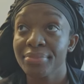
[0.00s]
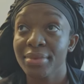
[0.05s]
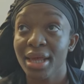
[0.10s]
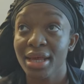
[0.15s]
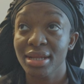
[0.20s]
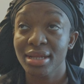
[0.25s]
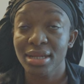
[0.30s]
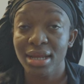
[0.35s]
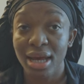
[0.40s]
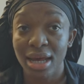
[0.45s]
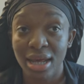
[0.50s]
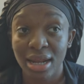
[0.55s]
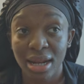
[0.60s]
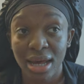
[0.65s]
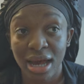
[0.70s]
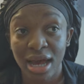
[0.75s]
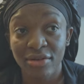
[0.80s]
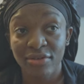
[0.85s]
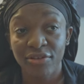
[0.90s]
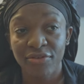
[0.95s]
and then
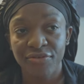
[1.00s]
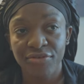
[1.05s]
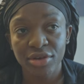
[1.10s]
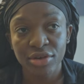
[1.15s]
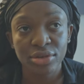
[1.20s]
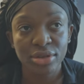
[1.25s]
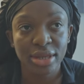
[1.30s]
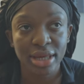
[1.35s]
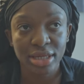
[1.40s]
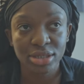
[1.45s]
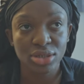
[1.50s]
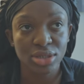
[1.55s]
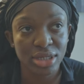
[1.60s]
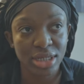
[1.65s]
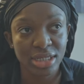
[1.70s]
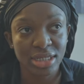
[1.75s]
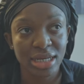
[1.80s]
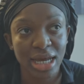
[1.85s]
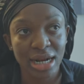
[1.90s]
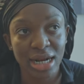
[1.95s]
I have a few things on
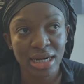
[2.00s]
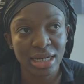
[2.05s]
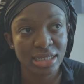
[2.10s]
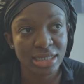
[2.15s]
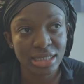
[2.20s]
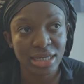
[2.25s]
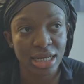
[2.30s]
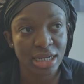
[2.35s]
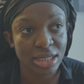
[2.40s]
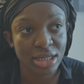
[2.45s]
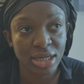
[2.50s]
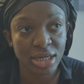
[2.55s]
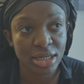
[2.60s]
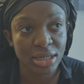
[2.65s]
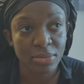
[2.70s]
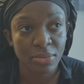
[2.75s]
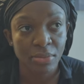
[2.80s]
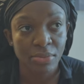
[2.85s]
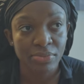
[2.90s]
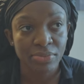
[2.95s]
the side I need to get
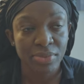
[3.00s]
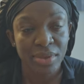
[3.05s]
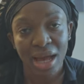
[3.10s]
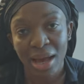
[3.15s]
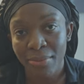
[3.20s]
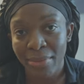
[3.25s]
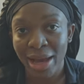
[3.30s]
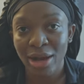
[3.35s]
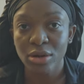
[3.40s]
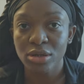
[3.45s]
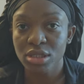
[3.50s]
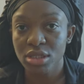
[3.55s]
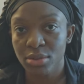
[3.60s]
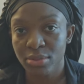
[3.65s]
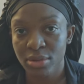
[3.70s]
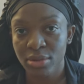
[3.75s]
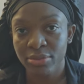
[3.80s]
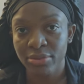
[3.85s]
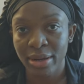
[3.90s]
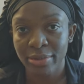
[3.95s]
done. I might also
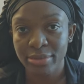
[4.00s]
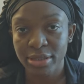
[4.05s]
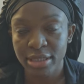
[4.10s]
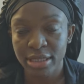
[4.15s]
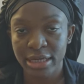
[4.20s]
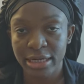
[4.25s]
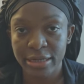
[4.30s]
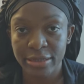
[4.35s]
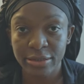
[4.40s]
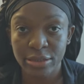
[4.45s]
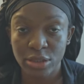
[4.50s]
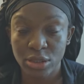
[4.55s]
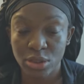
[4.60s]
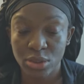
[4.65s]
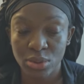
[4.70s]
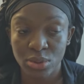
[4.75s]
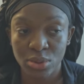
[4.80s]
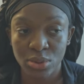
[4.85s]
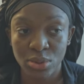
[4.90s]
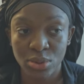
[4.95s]
meal prep today,
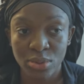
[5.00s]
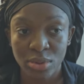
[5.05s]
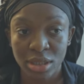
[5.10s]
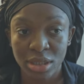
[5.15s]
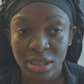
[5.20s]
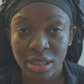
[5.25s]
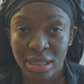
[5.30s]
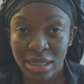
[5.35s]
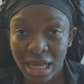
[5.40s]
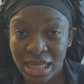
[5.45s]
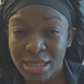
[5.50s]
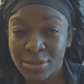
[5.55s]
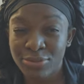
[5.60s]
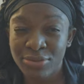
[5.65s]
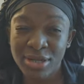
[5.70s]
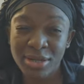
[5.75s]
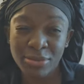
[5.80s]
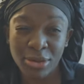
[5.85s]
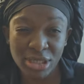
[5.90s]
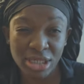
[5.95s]
so that's
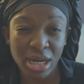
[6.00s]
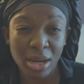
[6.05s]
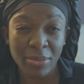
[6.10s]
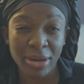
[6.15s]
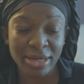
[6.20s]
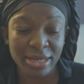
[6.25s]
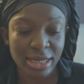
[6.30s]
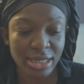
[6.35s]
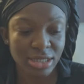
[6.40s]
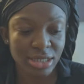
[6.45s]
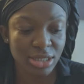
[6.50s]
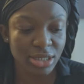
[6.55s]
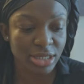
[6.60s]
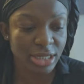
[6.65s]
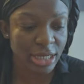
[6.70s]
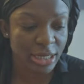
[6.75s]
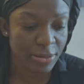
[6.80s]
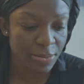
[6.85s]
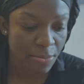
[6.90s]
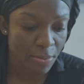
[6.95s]
pretty much how my day is
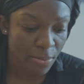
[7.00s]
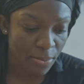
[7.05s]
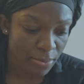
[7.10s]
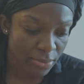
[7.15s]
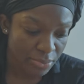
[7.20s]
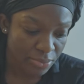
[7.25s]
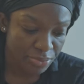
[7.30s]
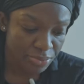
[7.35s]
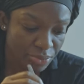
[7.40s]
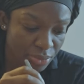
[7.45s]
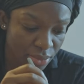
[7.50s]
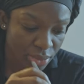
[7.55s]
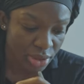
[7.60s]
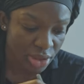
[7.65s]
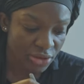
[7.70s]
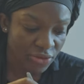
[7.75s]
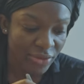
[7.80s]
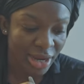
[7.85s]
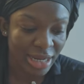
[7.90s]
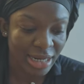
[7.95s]
looking.
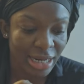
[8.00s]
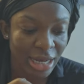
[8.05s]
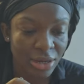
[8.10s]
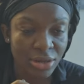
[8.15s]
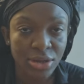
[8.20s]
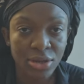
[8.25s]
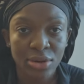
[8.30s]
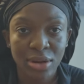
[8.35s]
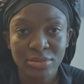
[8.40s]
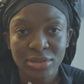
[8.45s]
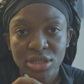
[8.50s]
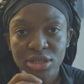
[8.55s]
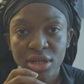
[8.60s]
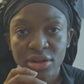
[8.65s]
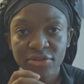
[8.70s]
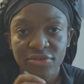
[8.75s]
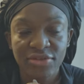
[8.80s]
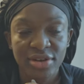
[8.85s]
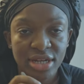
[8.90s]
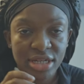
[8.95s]
Right now though, I'm just
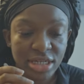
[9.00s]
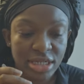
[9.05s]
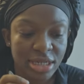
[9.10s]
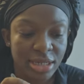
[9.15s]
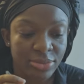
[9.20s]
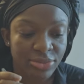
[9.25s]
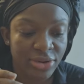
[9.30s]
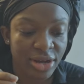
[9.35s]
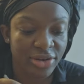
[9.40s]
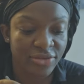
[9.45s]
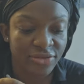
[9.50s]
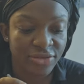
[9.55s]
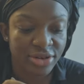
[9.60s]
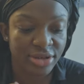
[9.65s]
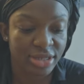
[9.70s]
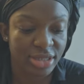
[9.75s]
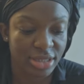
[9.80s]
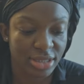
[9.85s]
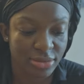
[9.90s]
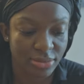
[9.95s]
gonna finish eating
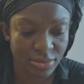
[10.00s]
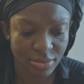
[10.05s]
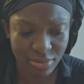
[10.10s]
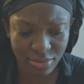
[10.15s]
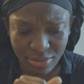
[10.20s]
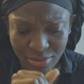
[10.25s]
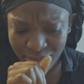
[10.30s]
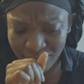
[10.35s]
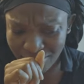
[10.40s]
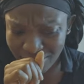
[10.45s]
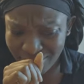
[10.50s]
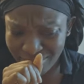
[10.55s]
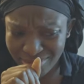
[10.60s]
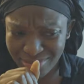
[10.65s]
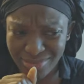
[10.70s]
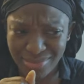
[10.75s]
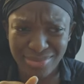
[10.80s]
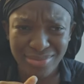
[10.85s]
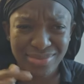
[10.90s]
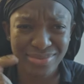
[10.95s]
breakfast
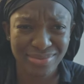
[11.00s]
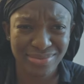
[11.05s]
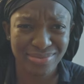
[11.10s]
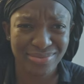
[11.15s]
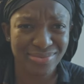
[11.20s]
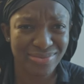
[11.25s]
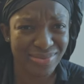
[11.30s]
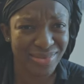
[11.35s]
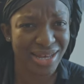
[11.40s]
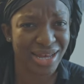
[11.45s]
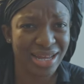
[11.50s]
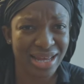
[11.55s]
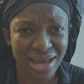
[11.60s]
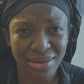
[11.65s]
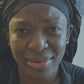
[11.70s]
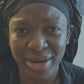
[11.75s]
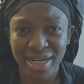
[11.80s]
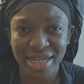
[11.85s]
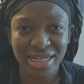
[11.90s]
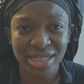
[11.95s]
and
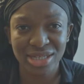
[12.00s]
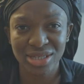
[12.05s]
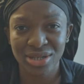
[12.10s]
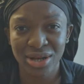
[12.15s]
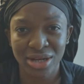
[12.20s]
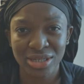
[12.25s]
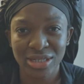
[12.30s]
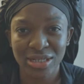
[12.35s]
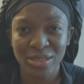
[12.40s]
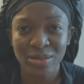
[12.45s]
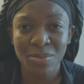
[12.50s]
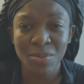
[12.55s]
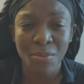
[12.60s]
get my day started.